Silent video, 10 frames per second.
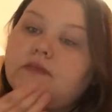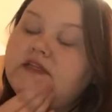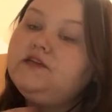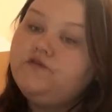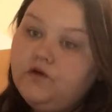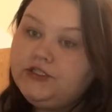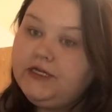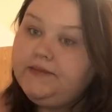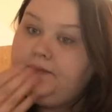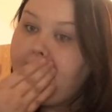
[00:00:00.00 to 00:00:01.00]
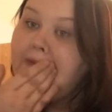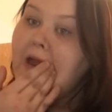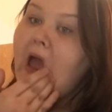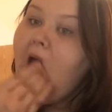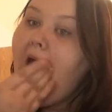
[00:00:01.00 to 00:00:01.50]
It's unfortunate.
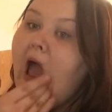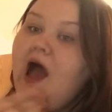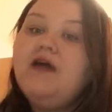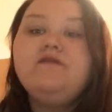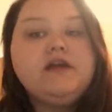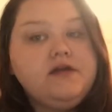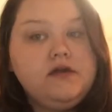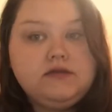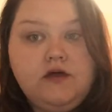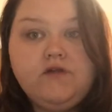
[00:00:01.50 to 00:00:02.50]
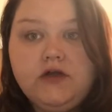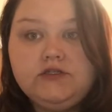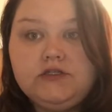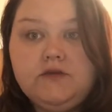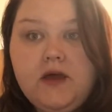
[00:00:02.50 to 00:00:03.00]
I'm very
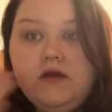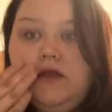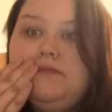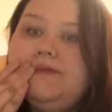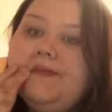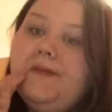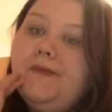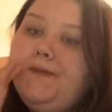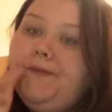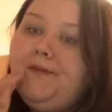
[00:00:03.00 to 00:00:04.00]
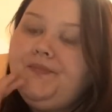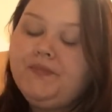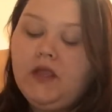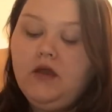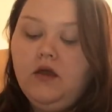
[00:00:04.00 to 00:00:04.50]
self-conscious about it.
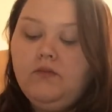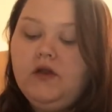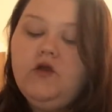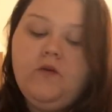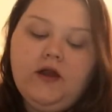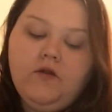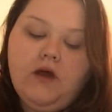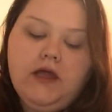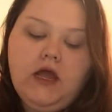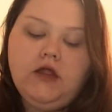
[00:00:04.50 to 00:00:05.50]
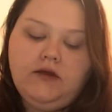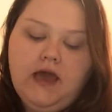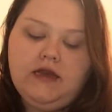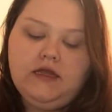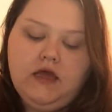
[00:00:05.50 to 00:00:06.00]
But no matter what, I look
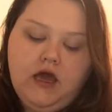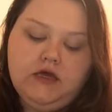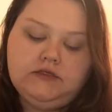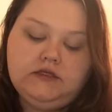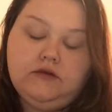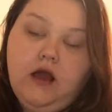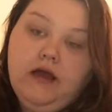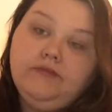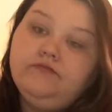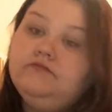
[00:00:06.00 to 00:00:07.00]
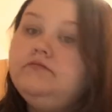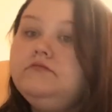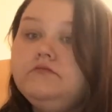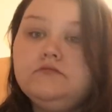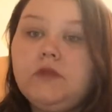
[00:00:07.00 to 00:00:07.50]
at it as I'm
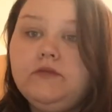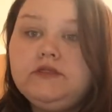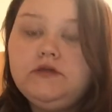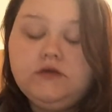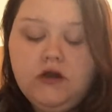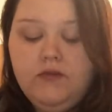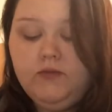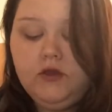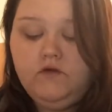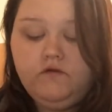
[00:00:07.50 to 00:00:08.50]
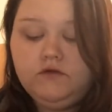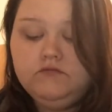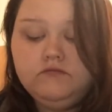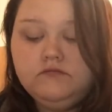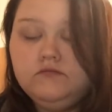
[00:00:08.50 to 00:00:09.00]
still gonna be
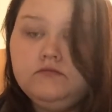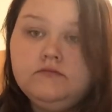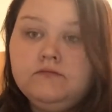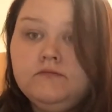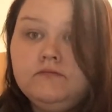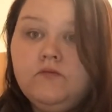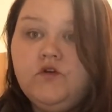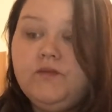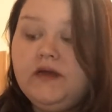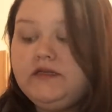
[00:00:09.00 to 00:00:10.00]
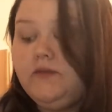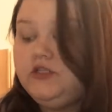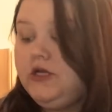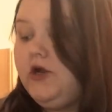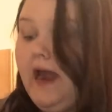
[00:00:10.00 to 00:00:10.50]
beautiful with my double
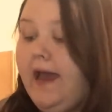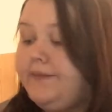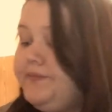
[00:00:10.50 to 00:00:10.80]
chin or not.